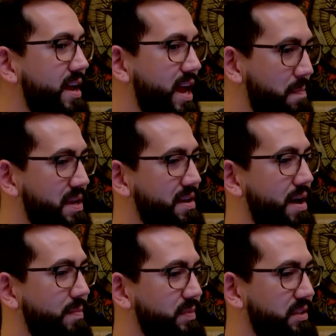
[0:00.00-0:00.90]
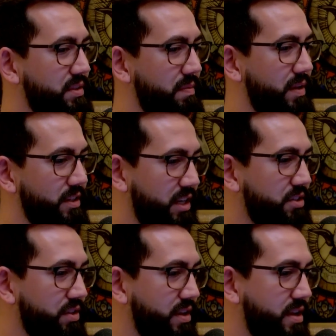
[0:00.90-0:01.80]
and becomes
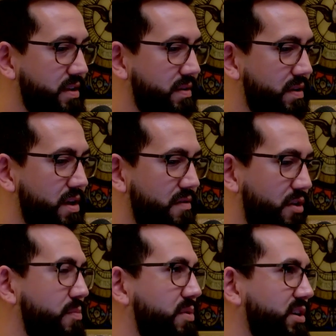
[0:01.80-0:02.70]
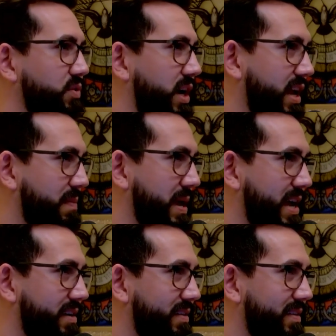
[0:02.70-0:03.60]
essentially Father Brown's right hand
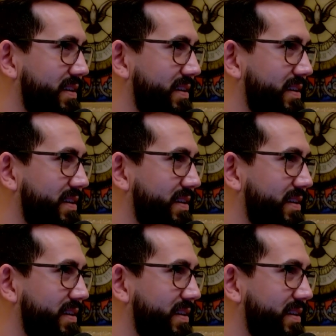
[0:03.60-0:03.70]
man.